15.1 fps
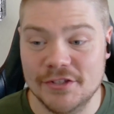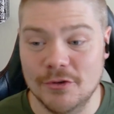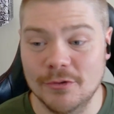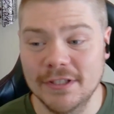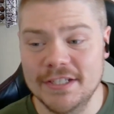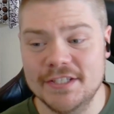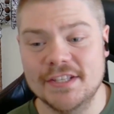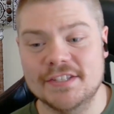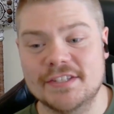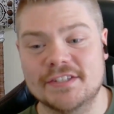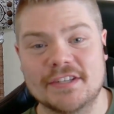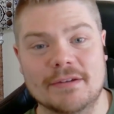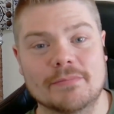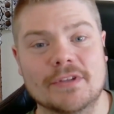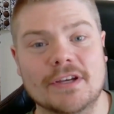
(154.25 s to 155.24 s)
So at least this is
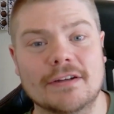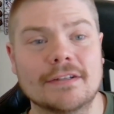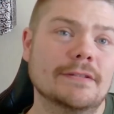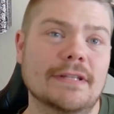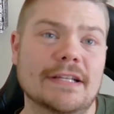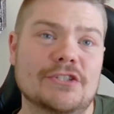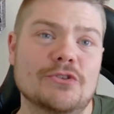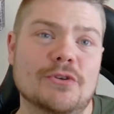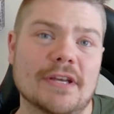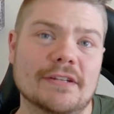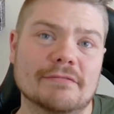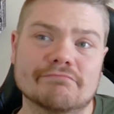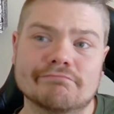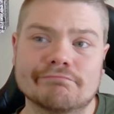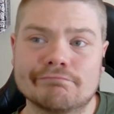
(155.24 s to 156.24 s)
something that you
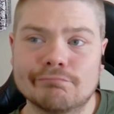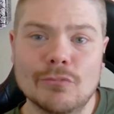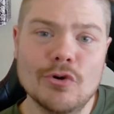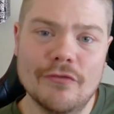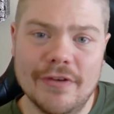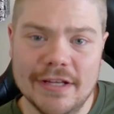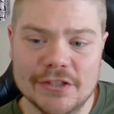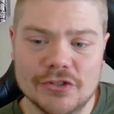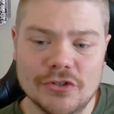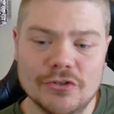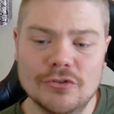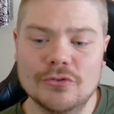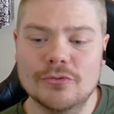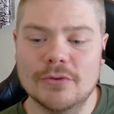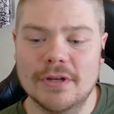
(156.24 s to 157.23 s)
can move
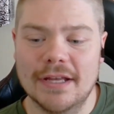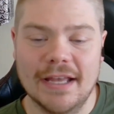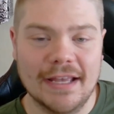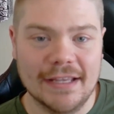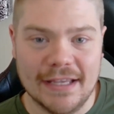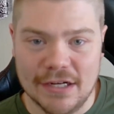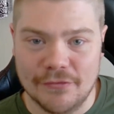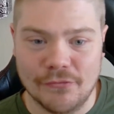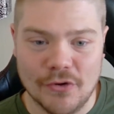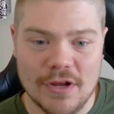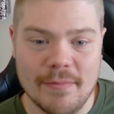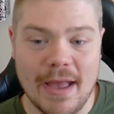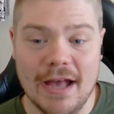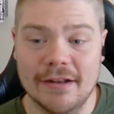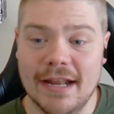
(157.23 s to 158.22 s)
into, get a free
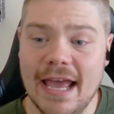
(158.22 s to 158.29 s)
mount.